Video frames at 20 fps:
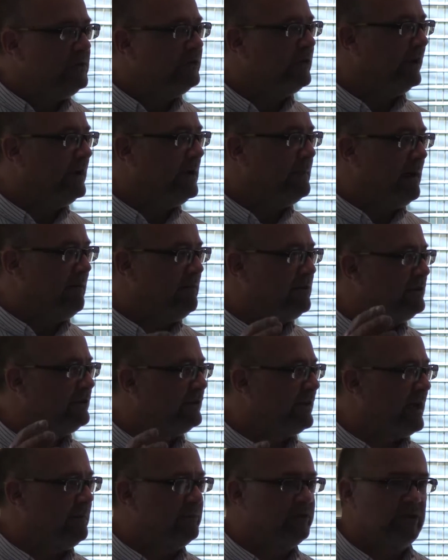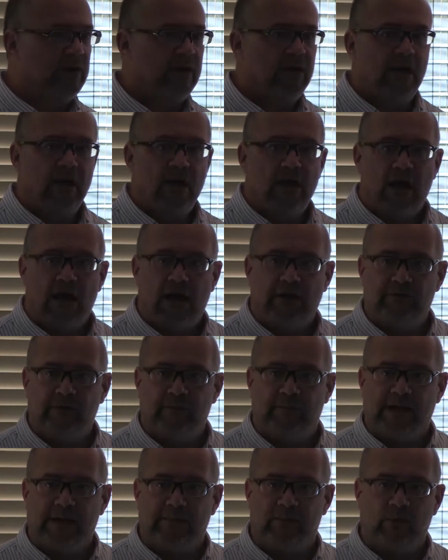tiny parish in Hampshire,
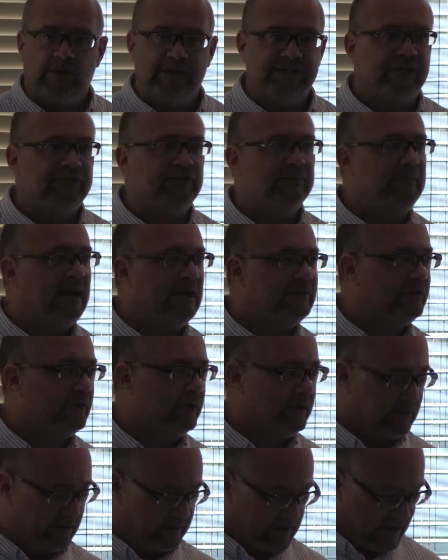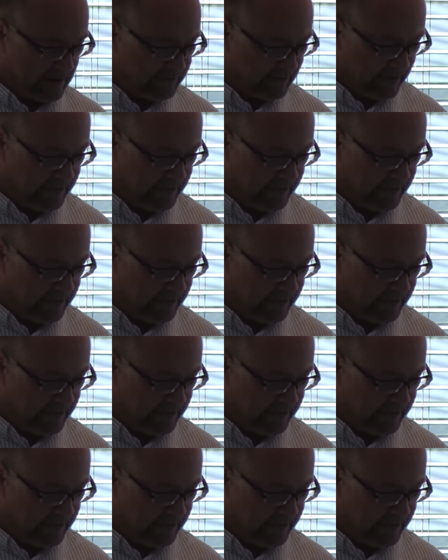100 people. It doesn't matter. That